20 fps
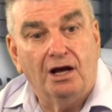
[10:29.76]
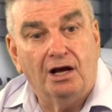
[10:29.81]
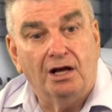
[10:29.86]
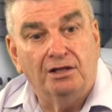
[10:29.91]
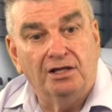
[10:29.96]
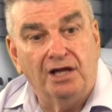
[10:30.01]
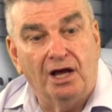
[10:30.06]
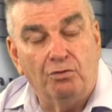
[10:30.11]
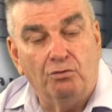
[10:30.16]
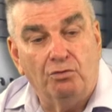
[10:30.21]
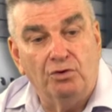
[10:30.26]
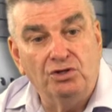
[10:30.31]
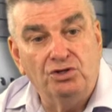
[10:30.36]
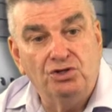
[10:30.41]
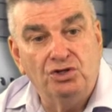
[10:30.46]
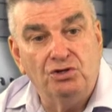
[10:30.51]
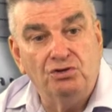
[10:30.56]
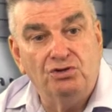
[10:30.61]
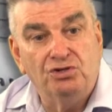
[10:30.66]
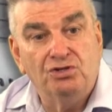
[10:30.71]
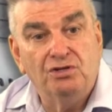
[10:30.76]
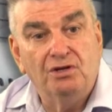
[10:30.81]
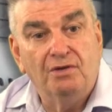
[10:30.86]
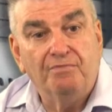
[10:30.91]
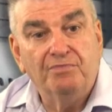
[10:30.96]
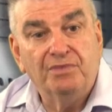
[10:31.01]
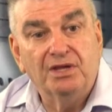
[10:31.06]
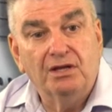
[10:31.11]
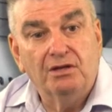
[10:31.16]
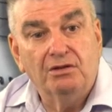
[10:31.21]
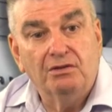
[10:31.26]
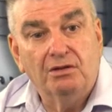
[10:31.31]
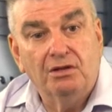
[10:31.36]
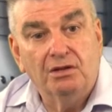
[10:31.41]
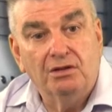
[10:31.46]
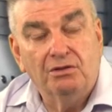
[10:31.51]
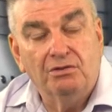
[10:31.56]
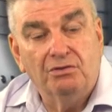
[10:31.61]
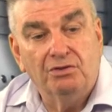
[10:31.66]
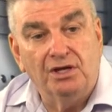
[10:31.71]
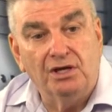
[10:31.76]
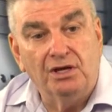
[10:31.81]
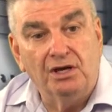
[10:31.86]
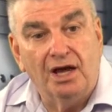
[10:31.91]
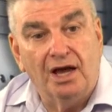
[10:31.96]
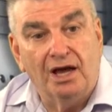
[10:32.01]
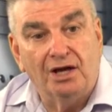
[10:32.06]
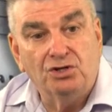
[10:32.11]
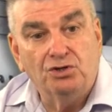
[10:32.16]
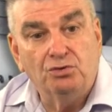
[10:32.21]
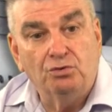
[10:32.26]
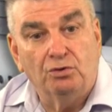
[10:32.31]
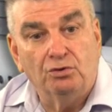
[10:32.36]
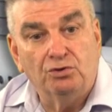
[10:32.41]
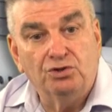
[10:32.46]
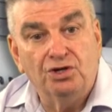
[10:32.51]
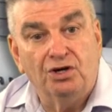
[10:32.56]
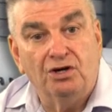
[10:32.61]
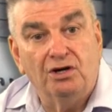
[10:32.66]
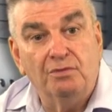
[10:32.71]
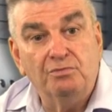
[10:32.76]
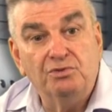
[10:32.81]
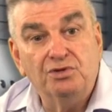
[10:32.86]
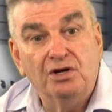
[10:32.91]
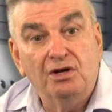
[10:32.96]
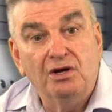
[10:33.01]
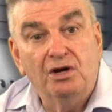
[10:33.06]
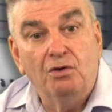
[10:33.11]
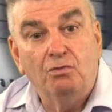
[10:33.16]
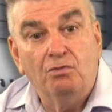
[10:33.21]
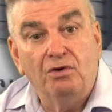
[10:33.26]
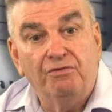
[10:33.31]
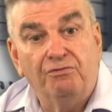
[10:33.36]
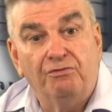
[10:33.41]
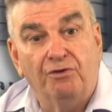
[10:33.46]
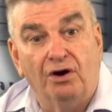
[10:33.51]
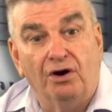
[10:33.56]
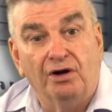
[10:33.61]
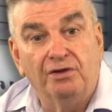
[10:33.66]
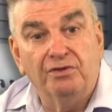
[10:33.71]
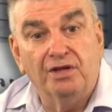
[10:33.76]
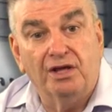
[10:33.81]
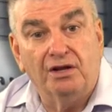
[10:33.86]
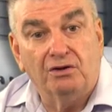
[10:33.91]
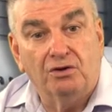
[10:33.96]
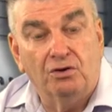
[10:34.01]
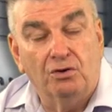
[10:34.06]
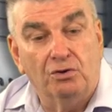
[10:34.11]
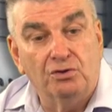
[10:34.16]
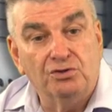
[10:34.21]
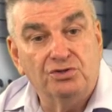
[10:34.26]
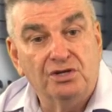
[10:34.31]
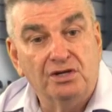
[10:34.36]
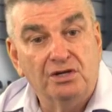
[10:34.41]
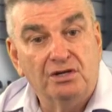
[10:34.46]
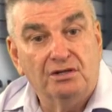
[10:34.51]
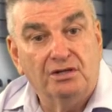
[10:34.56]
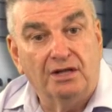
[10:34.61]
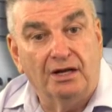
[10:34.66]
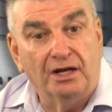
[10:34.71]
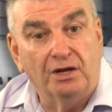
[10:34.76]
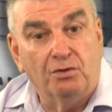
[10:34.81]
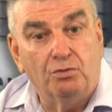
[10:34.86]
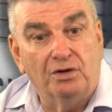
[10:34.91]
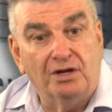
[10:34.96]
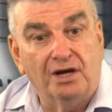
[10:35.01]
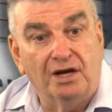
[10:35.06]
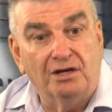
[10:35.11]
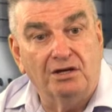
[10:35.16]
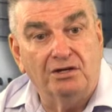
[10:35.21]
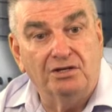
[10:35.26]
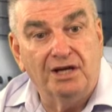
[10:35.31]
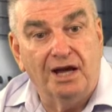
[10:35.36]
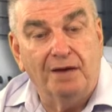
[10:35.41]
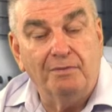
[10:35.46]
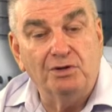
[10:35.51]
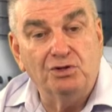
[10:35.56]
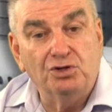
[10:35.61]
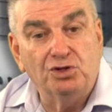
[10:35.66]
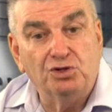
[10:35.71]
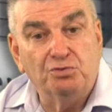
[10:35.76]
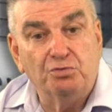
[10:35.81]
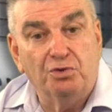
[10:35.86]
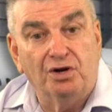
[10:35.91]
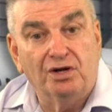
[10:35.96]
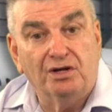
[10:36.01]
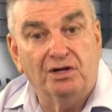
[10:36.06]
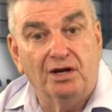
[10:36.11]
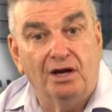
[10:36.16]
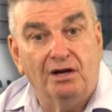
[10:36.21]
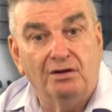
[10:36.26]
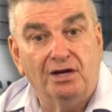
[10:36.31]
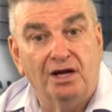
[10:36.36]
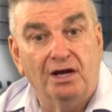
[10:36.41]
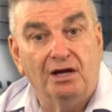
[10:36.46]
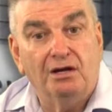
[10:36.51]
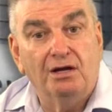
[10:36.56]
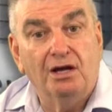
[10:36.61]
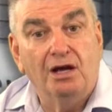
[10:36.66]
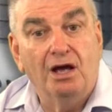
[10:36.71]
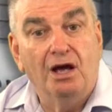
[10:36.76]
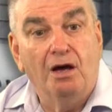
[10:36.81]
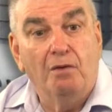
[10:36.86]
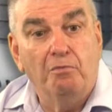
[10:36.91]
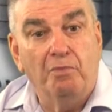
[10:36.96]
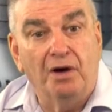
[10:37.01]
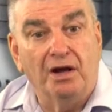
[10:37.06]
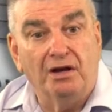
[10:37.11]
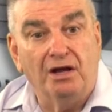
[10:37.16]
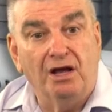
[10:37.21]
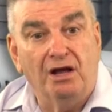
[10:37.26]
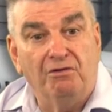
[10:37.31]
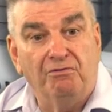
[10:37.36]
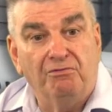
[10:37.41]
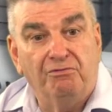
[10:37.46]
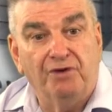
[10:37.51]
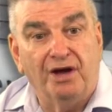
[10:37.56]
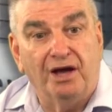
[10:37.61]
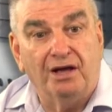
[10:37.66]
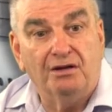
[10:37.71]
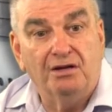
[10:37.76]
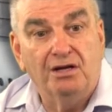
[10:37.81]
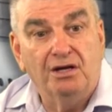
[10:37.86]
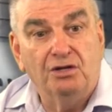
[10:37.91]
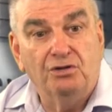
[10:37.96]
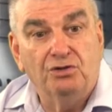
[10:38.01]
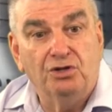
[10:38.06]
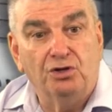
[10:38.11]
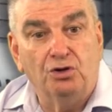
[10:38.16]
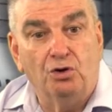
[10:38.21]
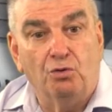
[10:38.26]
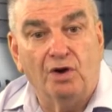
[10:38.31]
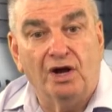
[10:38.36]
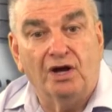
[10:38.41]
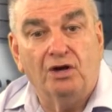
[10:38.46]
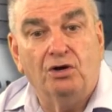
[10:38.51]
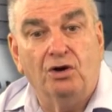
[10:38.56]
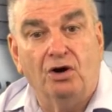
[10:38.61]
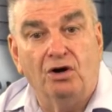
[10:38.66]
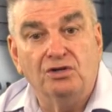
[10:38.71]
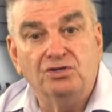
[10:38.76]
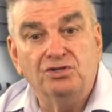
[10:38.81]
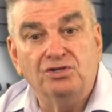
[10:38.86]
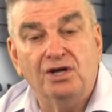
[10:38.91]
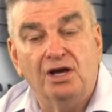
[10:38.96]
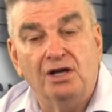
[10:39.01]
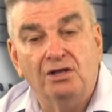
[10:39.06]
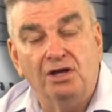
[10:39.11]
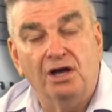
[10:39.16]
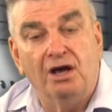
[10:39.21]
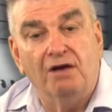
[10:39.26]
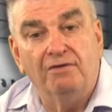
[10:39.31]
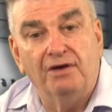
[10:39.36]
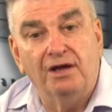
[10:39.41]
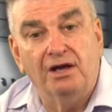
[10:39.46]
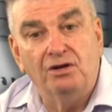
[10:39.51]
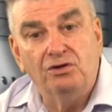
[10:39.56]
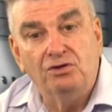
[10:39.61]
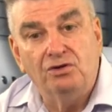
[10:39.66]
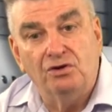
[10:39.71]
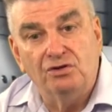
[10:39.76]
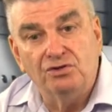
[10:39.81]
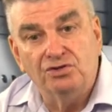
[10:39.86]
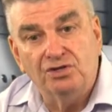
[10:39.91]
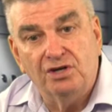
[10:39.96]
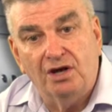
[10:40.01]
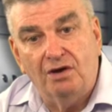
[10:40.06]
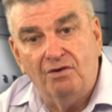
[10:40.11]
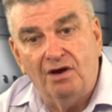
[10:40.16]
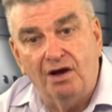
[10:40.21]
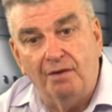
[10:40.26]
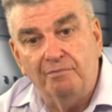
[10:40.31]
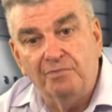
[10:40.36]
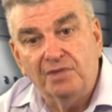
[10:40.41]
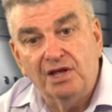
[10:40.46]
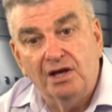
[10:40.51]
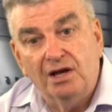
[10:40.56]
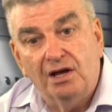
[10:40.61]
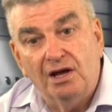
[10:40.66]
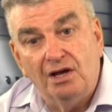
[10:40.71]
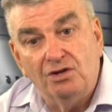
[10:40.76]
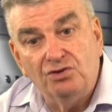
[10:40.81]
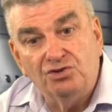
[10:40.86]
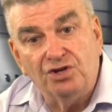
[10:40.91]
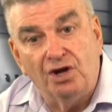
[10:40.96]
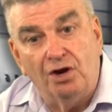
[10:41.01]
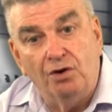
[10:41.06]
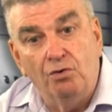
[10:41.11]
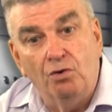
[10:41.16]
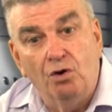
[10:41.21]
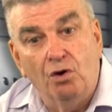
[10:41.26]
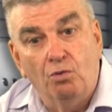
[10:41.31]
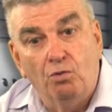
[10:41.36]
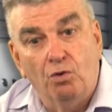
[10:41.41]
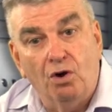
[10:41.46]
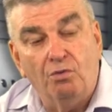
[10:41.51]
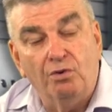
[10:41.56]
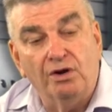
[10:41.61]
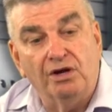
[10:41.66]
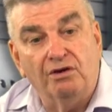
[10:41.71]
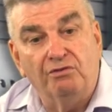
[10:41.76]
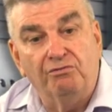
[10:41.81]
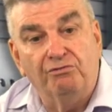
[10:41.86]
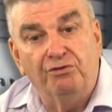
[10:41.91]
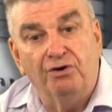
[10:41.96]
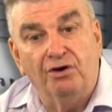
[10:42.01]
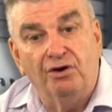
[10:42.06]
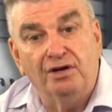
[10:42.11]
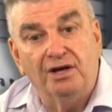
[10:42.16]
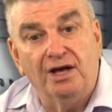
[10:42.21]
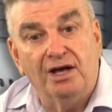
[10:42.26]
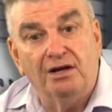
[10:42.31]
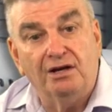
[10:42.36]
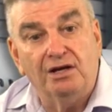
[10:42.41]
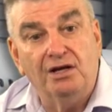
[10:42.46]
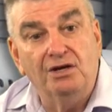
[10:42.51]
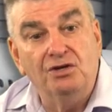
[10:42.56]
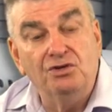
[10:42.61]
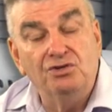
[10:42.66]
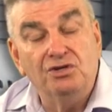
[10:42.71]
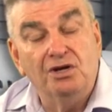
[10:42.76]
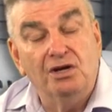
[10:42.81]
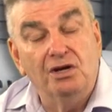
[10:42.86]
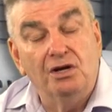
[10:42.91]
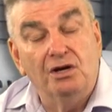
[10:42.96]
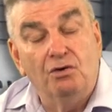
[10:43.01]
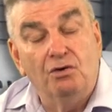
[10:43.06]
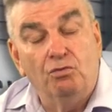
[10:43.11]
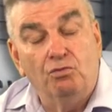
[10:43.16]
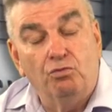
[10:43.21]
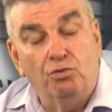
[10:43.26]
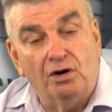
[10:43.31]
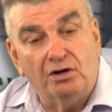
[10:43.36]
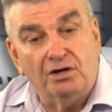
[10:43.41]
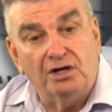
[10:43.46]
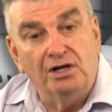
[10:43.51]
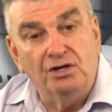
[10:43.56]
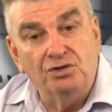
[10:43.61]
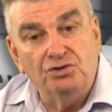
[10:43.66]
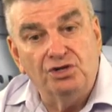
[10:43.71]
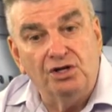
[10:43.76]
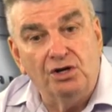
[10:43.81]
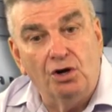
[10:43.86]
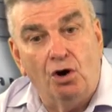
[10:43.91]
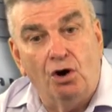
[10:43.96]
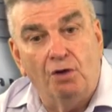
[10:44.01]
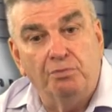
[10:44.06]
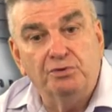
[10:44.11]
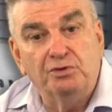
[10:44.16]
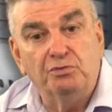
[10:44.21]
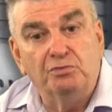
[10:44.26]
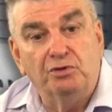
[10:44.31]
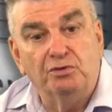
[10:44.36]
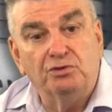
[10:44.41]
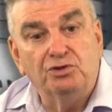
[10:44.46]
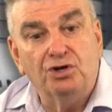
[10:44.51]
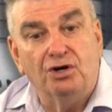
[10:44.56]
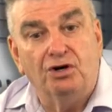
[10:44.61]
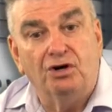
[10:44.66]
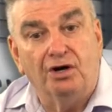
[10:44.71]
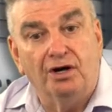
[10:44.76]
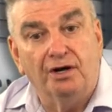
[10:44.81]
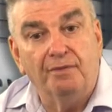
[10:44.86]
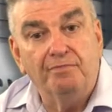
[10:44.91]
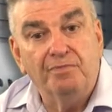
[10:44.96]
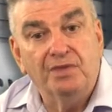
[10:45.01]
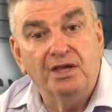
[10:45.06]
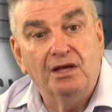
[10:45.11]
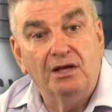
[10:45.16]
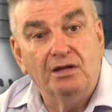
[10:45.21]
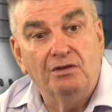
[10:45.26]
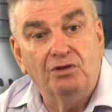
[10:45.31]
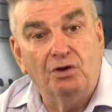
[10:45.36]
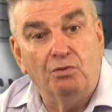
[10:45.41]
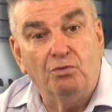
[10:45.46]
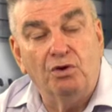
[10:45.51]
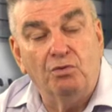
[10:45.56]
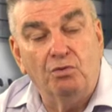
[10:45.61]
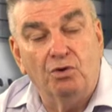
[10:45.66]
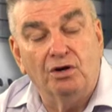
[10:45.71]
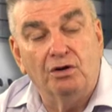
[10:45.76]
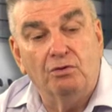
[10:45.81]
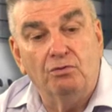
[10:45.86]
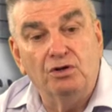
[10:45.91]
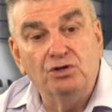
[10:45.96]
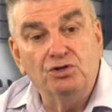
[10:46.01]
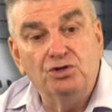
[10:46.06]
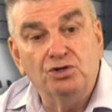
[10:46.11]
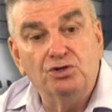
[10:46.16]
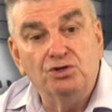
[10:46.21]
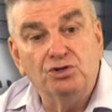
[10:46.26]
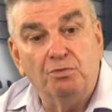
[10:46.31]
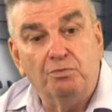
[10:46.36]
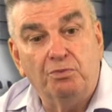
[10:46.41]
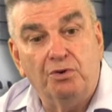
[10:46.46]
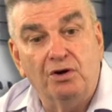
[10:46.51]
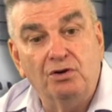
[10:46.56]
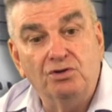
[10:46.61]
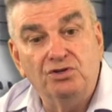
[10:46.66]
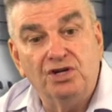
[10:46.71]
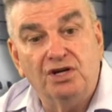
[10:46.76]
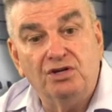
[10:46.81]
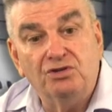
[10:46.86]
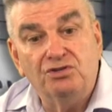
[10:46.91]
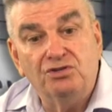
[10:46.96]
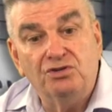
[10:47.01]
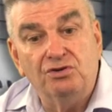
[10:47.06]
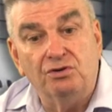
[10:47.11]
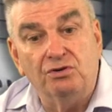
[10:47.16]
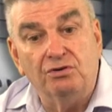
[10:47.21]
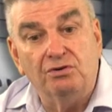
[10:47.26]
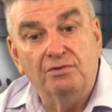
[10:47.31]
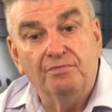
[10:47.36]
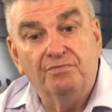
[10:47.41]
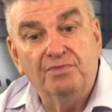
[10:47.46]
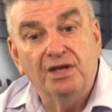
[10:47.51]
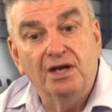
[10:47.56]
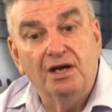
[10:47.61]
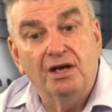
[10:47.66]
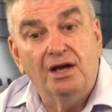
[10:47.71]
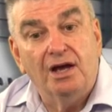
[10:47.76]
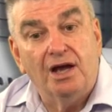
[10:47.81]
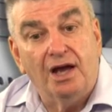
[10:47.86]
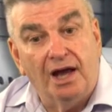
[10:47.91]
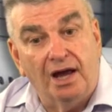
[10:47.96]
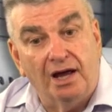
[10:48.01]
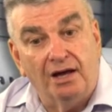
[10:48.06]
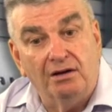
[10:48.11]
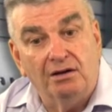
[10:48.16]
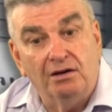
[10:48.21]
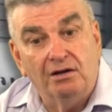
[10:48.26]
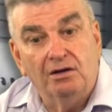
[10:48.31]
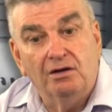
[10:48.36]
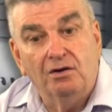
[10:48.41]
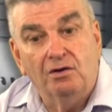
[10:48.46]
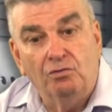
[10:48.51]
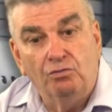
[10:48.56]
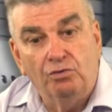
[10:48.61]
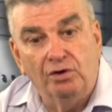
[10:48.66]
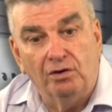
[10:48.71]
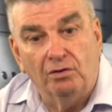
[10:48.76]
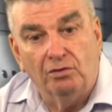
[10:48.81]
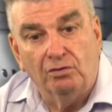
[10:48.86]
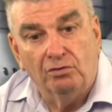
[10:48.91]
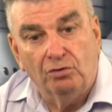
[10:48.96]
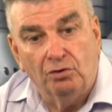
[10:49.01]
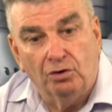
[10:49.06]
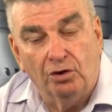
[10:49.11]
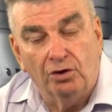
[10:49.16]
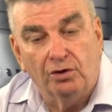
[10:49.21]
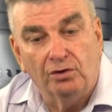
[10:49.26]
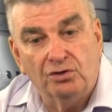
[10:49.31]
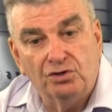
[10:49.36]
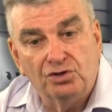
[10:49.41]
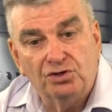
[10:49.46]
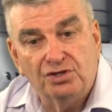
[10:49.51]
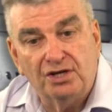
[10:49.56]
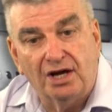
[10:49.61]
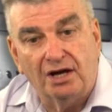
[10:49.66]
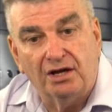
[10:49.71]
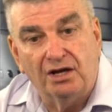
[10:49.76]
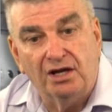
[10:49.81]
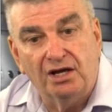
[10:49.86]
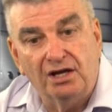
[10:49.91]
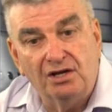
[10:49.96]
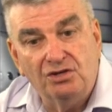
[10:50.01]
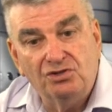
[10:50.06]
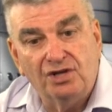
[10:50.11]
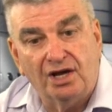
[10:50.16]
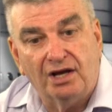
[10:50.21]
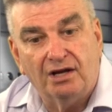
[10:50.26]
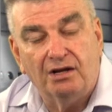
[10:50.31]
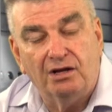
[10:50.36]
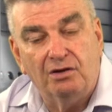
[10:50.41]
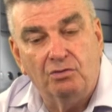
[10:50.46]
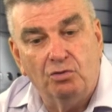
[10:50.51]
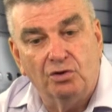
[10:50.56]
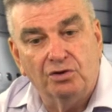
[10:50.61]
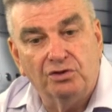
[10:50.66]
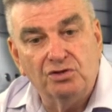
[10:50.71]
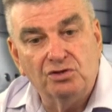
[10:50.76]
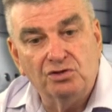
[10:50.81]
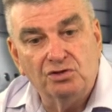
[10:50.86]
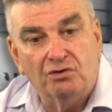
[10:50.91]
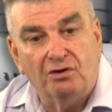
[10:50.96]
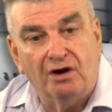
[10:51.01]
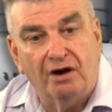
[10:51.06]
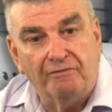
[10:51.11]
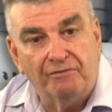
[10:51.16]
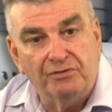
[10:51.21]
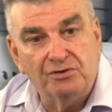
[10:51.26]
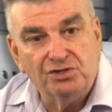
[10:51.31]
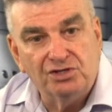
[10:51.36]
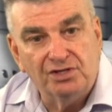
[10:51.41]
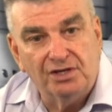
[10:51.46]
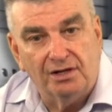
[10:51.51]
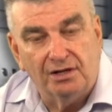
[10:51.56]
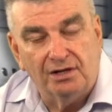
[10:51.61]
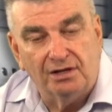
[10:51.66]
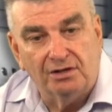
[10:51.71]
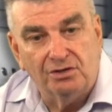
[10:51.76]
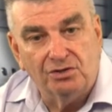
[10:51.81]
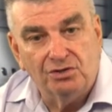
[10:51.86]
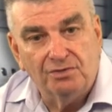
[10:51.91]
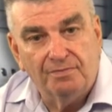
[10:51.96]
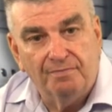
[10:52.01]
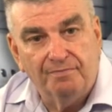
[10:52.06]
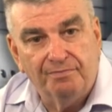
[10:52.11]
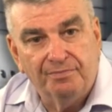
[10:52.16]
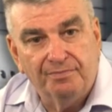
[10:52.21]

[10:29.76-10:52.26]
reduce the actual times, we find that, of course, the liquidated damages might go down, but in fact the direct costs and the overhead costs go up. And so what we can find out is what is the optimal time that we want to reduce the project to. And we'll learn to study exactly what this graph is telling us.